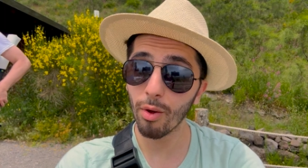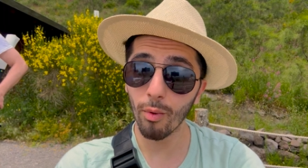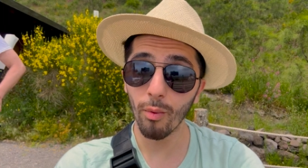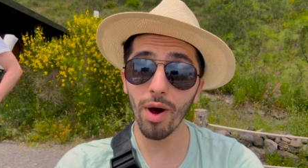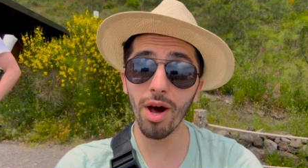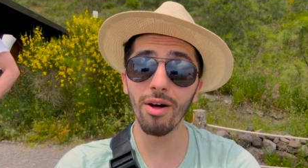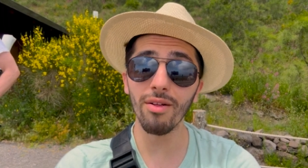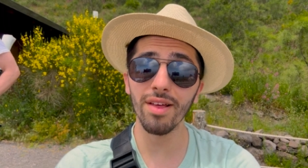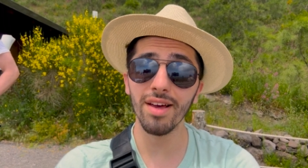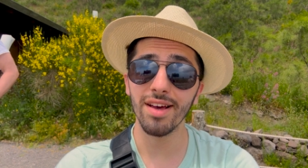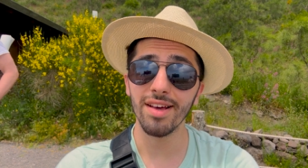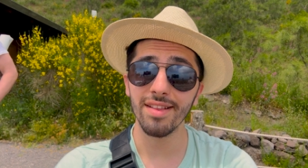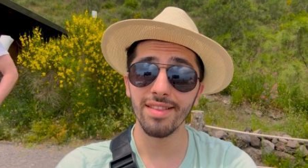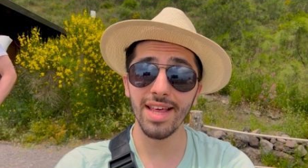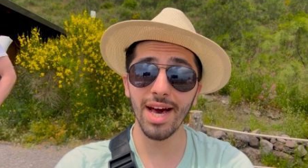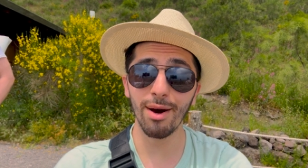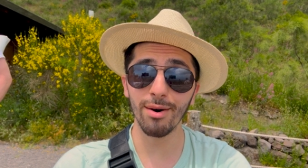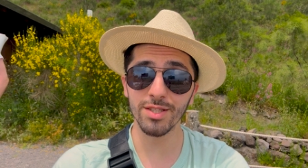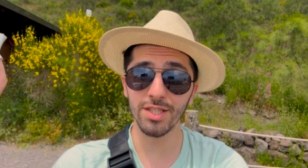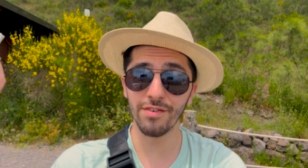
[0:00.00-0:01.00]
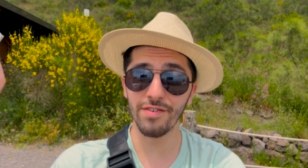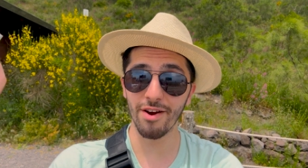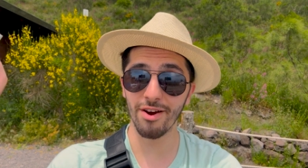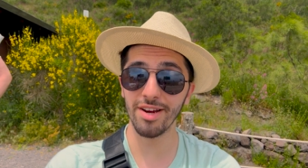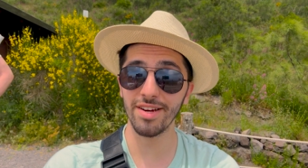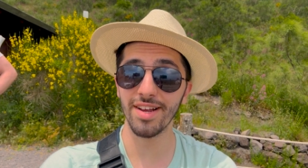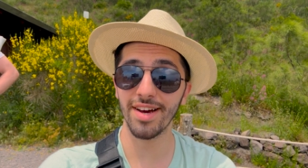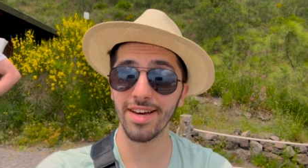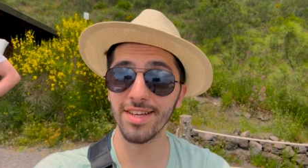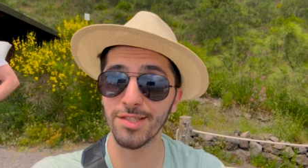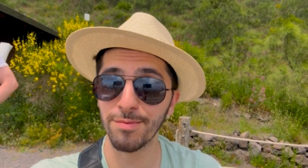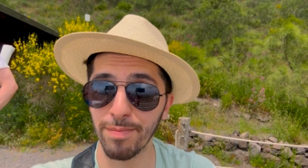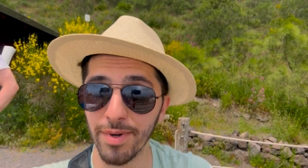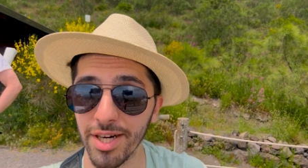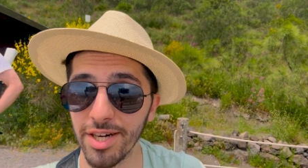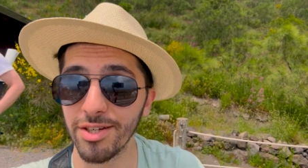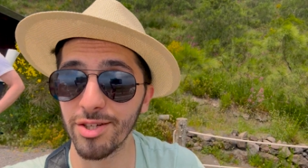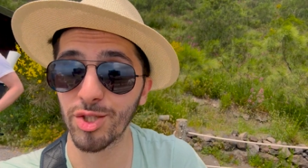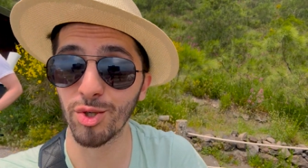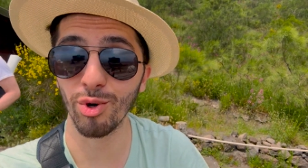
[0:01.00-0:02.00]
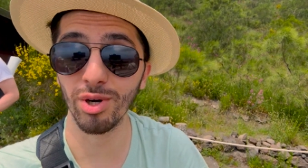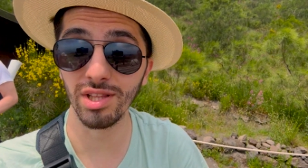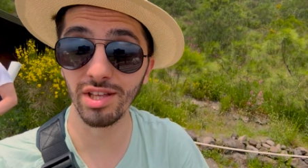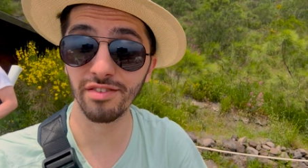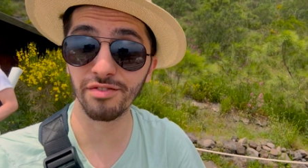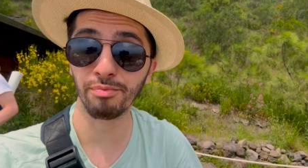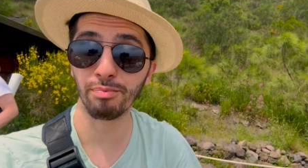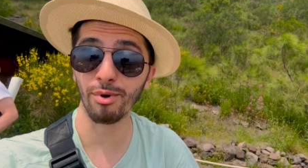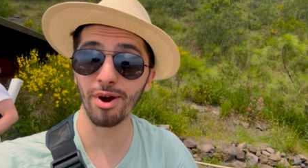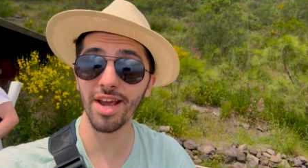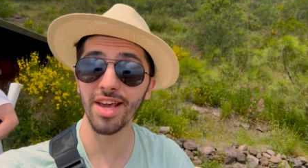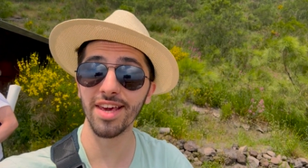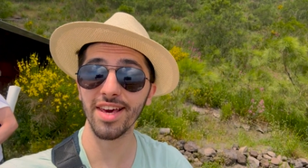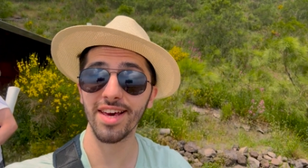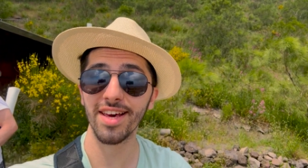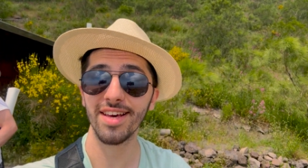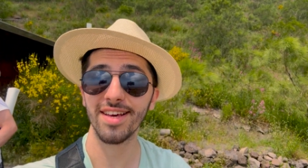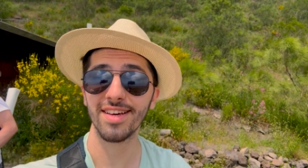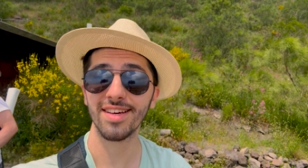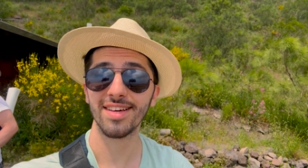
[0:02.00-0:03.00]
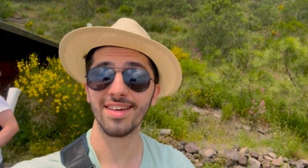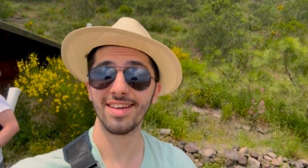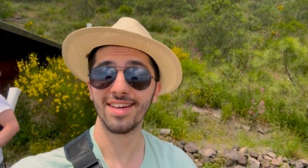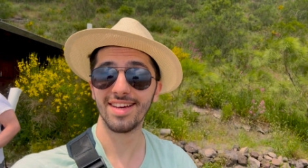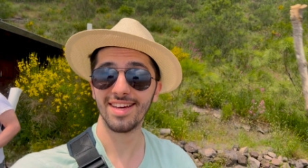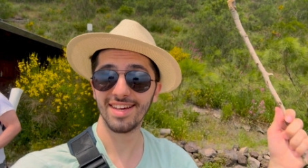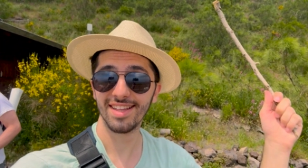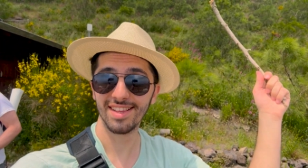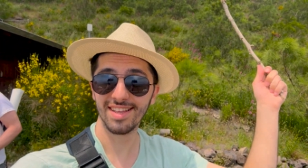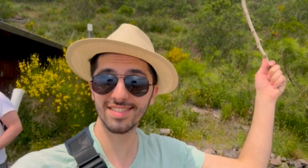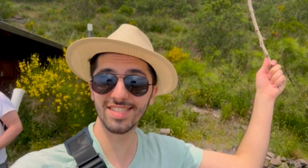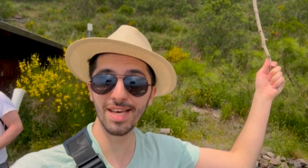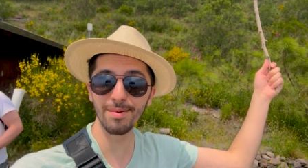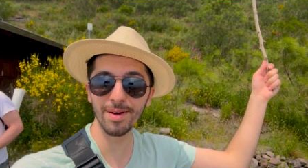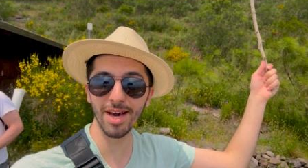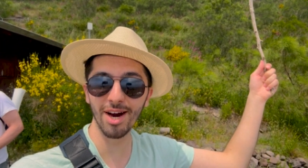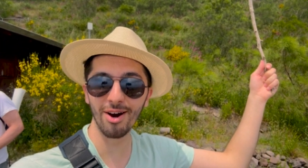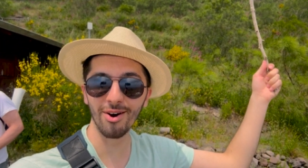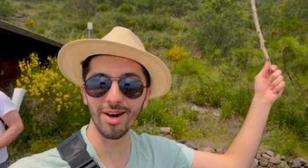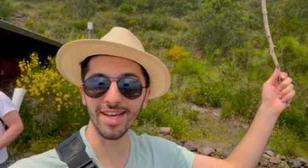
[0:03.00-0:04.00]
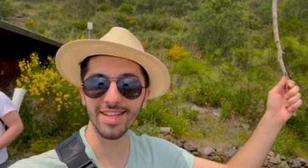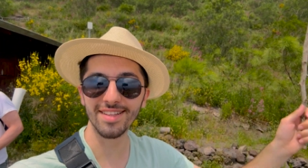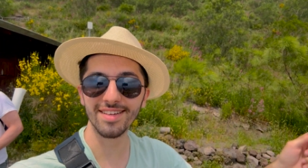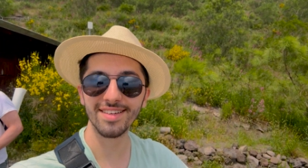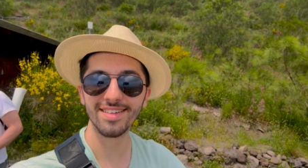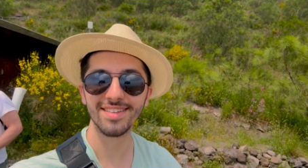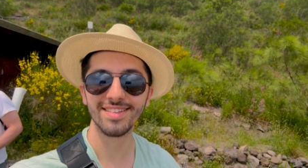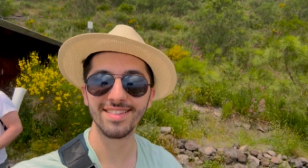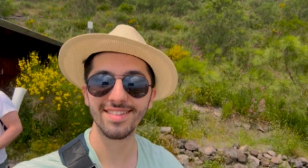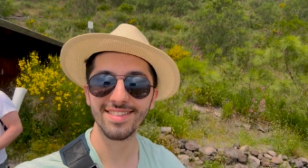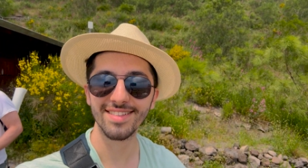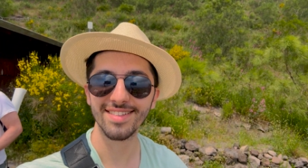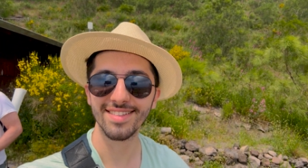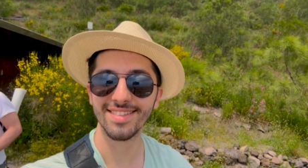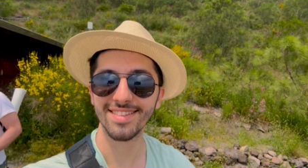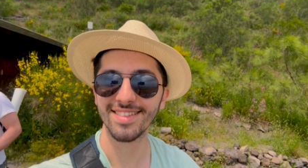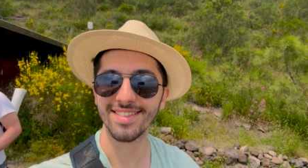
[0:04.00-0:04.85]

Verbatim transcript: Well, that was a very nice but short-lived break. Let's keep going. Lucky us.